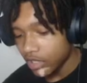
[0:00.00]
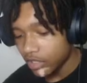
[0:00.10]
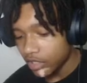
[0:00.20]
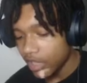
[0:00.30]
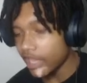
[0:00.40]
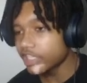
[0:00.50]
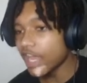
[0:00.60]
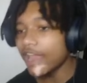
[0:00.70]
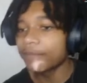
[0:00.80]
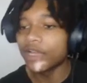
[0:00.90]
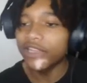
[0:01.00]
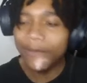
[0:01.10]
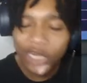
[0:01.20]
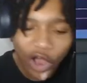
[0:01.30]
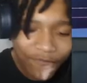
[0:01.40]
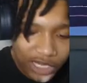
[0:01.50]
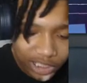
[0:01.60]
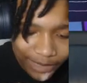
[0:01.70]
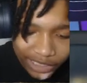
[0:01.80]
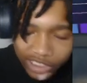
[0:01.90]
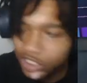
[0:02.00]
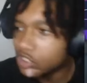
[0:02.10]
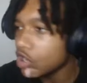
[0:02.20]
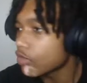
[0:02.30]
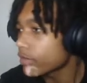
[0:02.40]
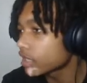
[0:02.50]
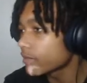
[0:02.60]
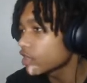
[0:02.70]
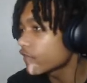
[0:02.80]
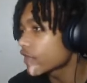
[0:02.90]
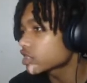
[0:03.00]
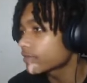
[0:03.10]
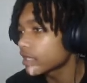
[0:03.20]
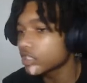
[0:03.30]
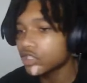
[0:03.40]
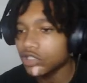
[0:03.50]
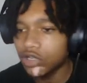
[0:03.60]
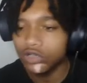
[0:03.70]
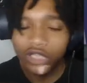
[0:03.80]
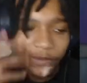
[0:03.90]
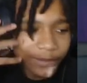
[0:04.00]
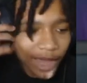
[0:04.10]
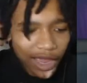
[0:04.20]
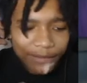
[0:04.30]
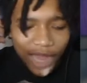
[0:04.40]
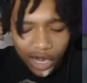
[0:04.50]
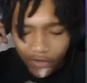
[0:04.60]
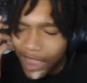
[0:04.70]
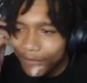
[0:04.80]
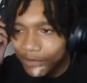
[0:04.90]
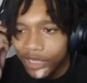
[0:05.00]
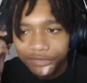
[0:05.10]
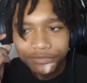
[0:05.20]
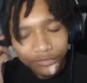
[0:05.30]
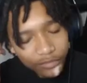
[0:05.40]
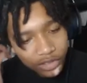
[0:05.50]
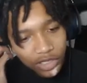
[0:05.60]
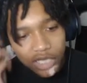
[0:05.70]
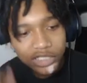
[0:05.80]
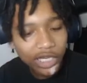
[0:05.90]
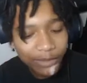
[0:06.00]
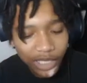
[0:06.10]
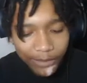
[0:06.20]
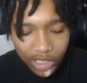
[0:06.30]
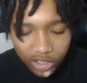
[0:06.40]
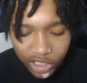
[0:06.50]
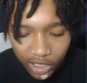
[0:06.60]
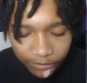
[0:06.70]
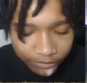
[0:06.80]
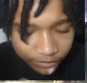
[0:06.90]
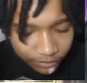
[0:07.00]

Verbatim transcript: Hey, chat, bro. Let me know if I should make this a song, bro. Let me know if I should make this a song. Keep in mind, I'm not a rapper, bro. You know what I'm saying? But let me know, chat.